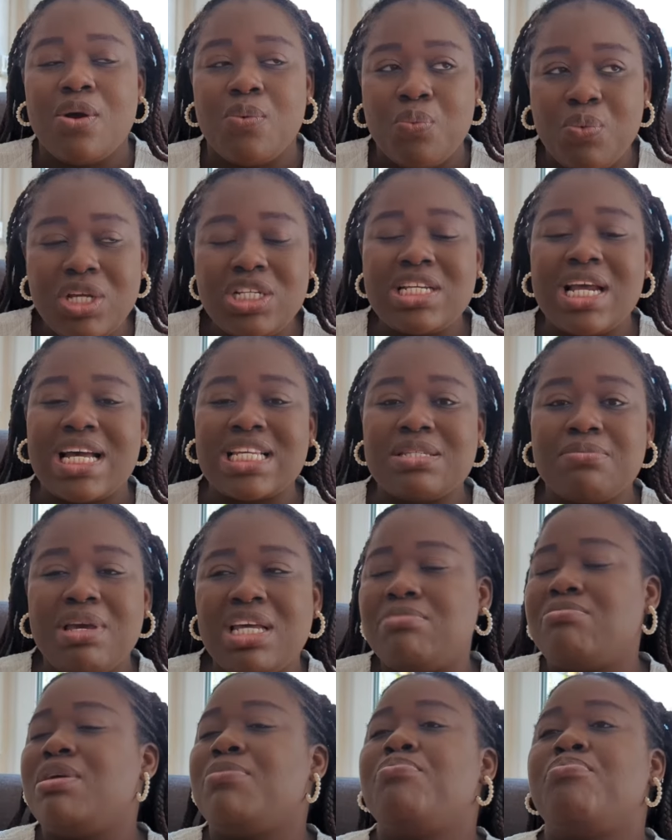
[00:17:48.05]
which has
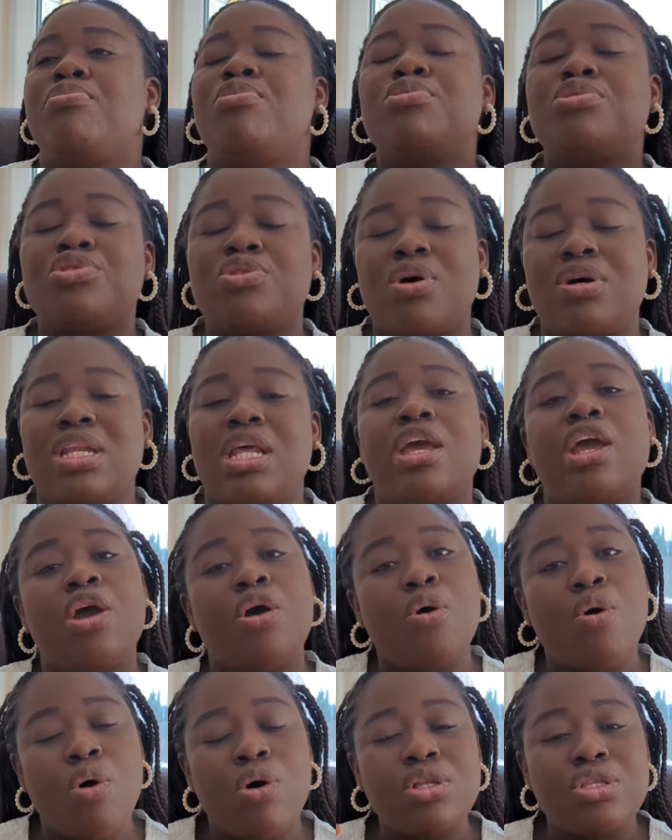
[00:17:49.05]
made me put on a
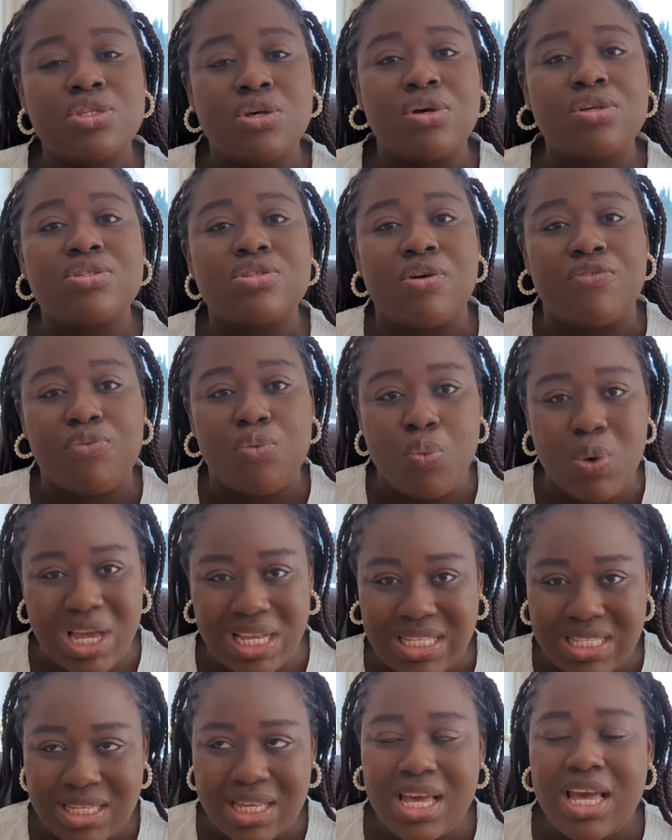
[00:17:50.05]
whole tons of
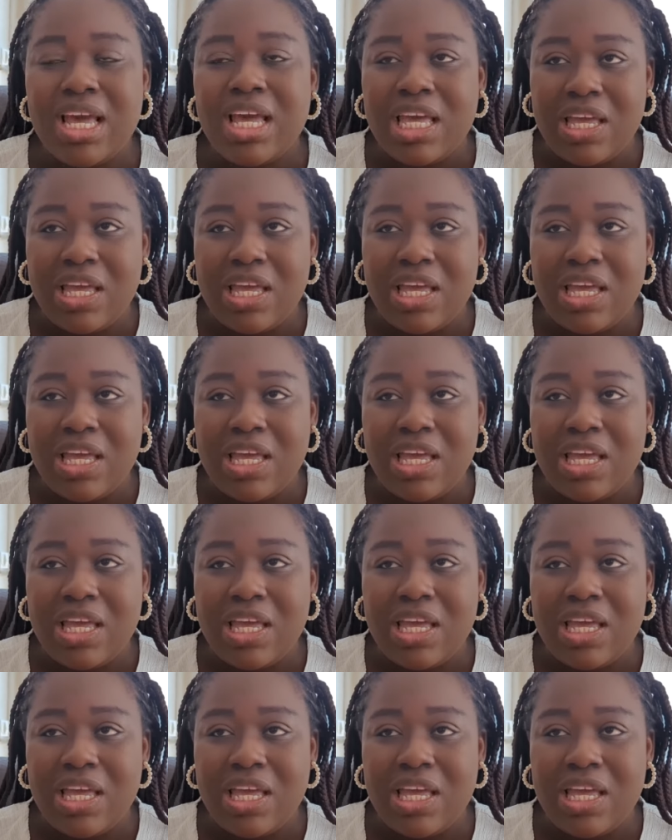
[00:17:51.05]
weight.